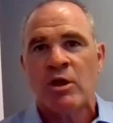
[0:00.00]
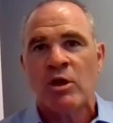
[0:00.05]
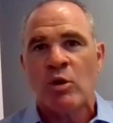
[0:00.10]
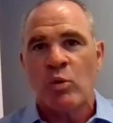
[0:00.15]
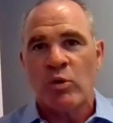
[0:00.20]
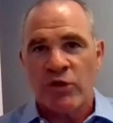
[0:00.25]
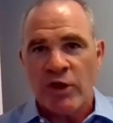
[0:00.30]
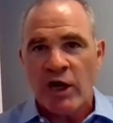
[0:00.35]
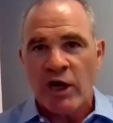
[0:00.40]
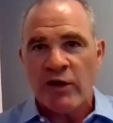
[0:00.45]

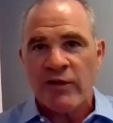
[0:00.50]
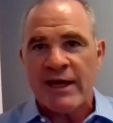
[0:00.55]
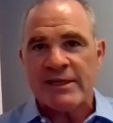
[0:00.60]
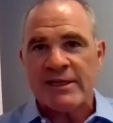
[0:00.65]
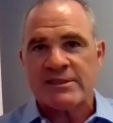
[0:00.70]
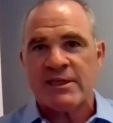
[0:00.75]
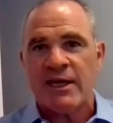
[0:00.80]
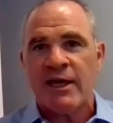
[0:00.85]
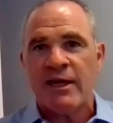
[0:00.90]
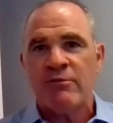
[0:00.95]
With all that
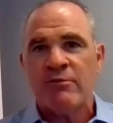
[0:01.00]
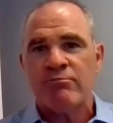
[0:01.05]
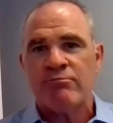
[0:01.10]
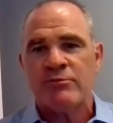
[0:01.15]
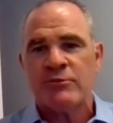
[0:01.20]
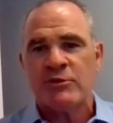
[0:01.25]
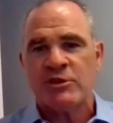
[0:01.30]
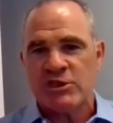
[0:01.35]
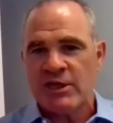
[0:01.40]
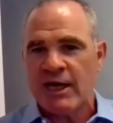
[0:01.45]
said,
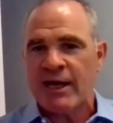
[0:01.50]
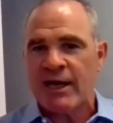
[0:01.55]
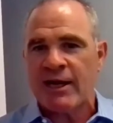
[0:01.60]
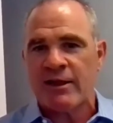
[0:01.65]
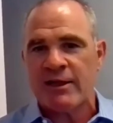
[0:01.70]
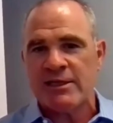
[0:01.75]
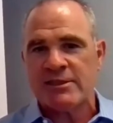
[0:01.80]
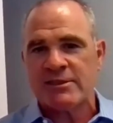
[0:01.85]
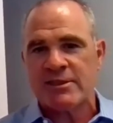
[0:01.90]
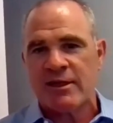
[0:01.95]
John and
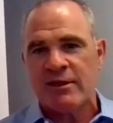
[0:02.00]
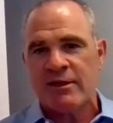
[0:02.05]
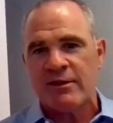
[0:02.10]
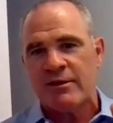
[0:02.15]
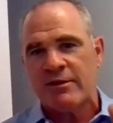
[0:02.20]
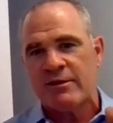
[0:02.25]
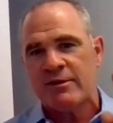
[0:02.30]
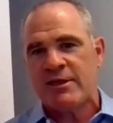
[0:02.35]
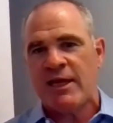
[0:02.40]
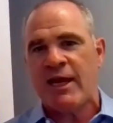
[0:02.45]
Lisa,
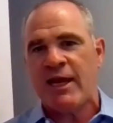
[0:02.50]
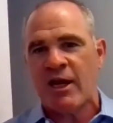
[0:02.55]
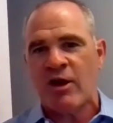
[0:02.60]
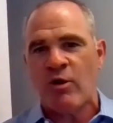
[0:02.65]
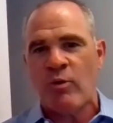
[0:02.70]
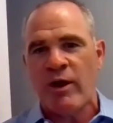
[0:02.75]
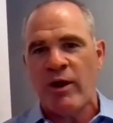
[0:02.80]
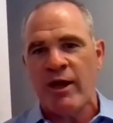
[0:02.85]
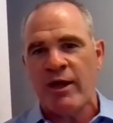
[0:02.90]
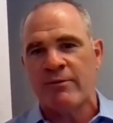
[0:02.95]
take it
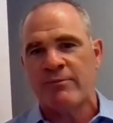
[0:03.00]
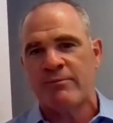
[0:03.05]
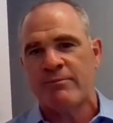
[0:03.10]
away.